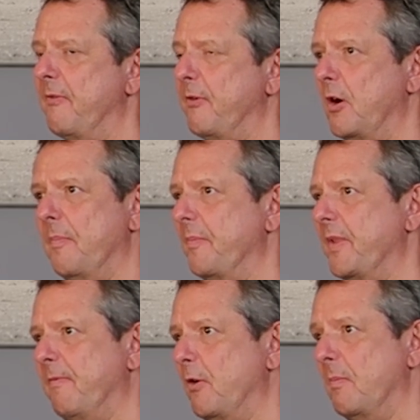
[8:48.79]

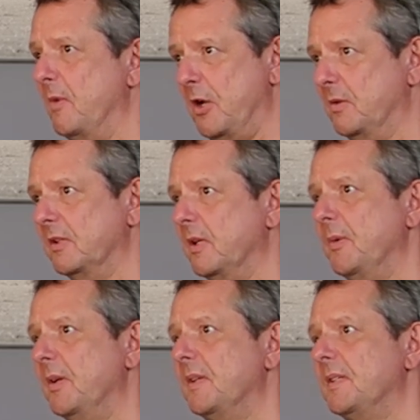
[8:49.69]
from local
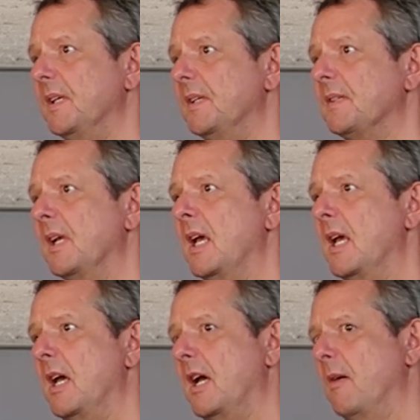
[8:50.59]
communities,
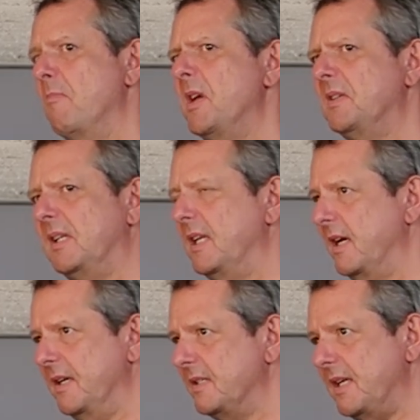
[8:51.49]
mostly
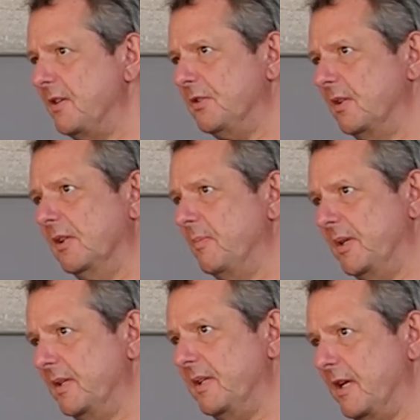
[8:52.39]
unintentional,
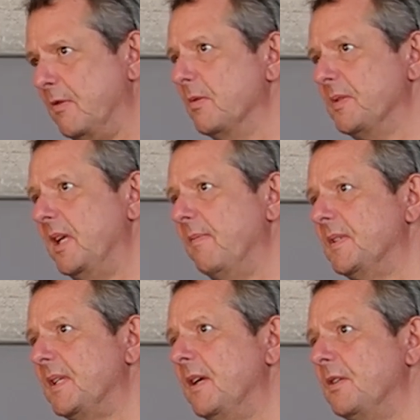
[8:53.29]
but they cause
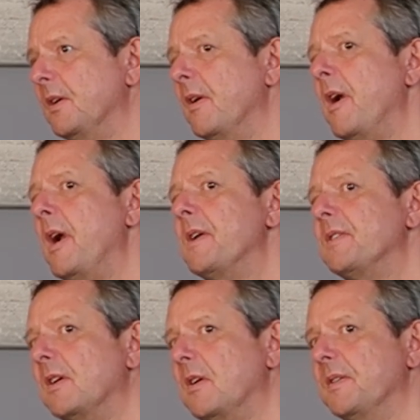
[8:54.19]
devastation.
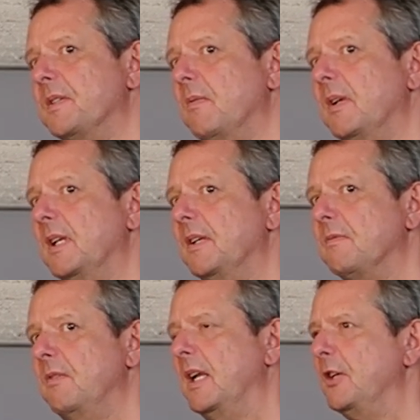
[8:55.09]
So consequently, it's
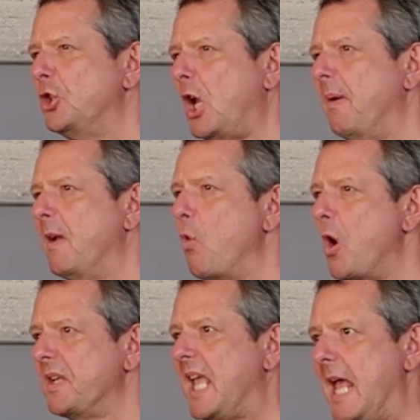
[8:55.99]
really showing
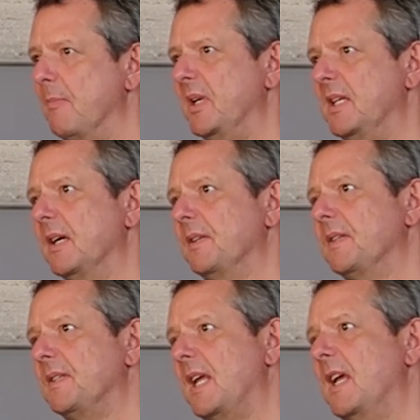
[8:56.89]
what can be done to
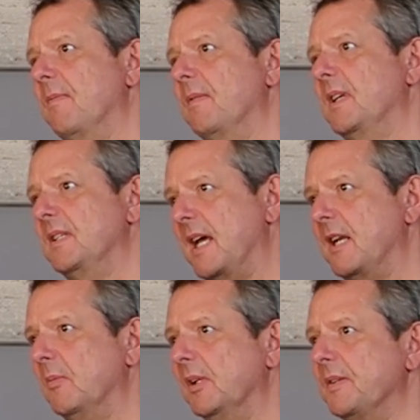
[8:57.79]
save these
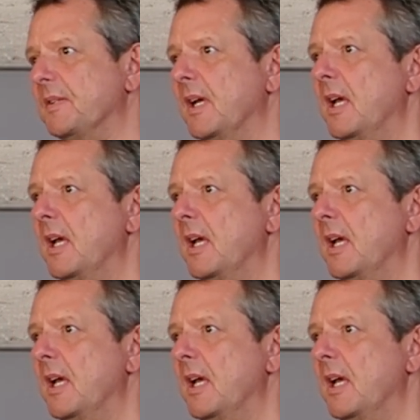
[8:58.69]
animals.